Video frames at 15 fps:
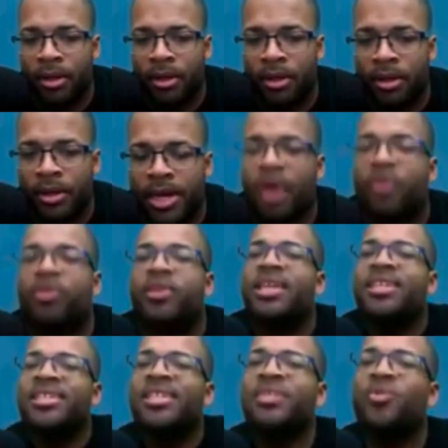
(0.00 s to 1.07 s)
Now,
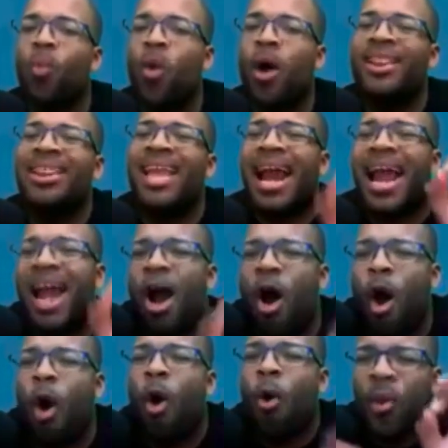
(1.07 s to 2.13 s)
this is one that I
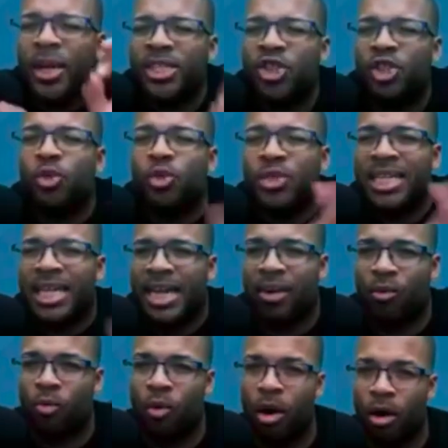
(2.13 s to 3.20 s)
always used to get
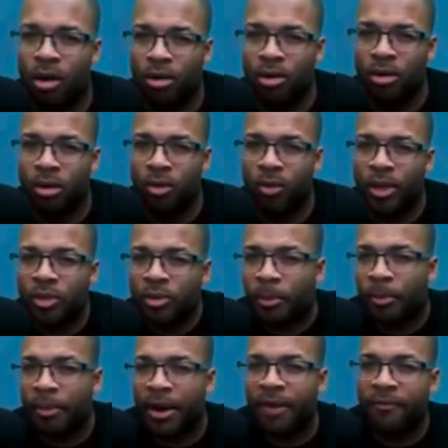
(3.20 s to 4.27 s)
wrong. When I was
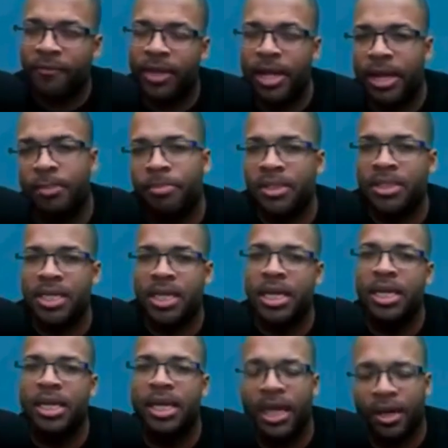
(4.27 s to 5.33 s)
preparing for the N P T
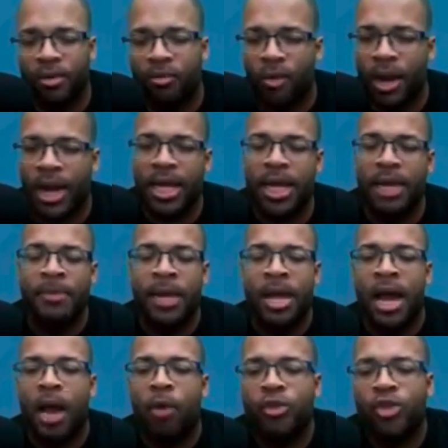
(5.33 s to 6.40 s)
E, getting ready,
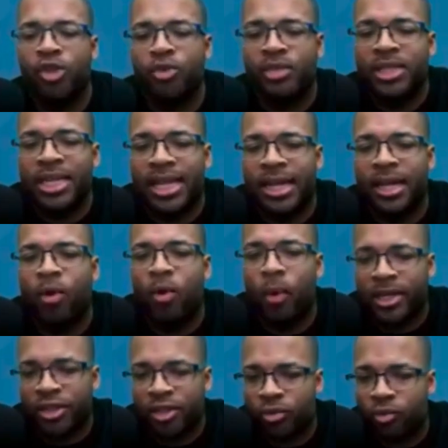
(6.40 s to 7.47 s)
I was used to get
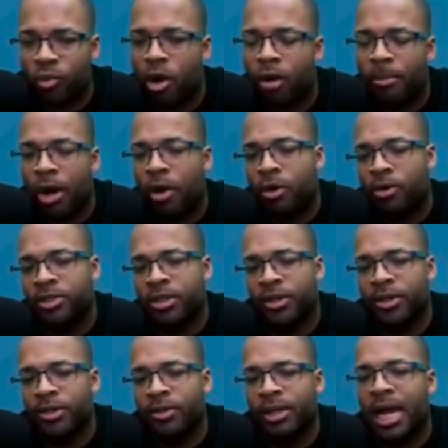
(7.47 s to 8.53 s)
questions wrong about
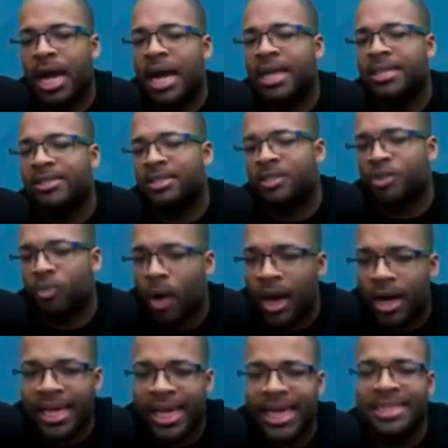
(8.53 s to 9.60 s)
arterial lines and
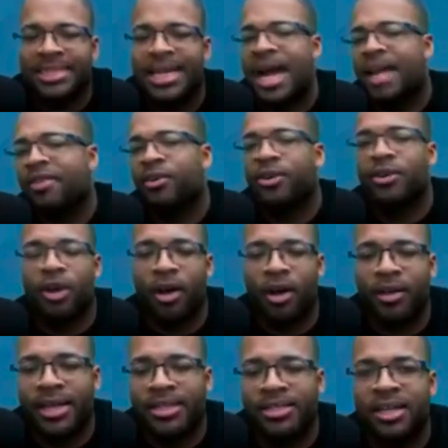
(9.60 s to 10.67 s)
Swan-Ganz catheter and all
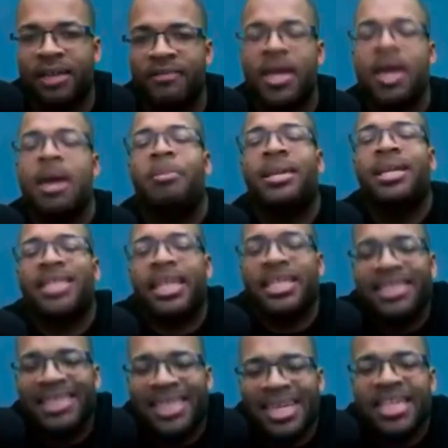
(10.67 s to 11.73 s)
that stuff because I
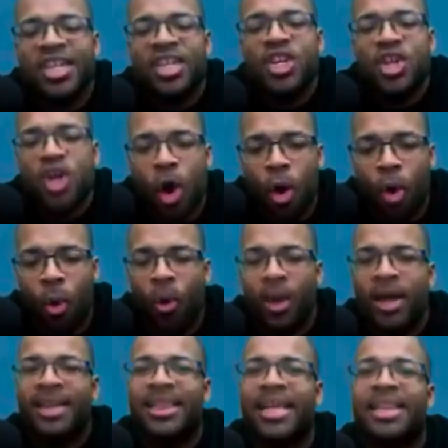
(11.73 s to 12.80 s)
didn't know
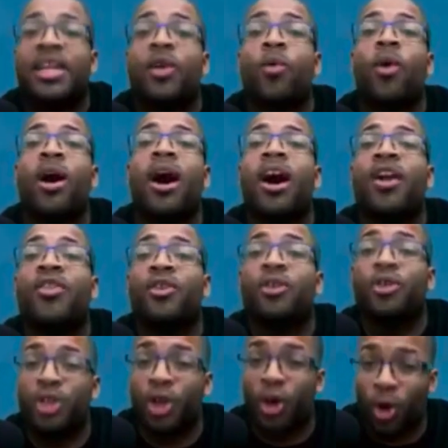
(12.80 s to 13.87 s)
that there were other
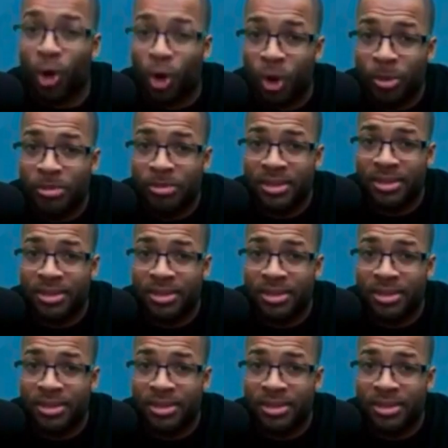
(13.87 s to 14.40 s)
terms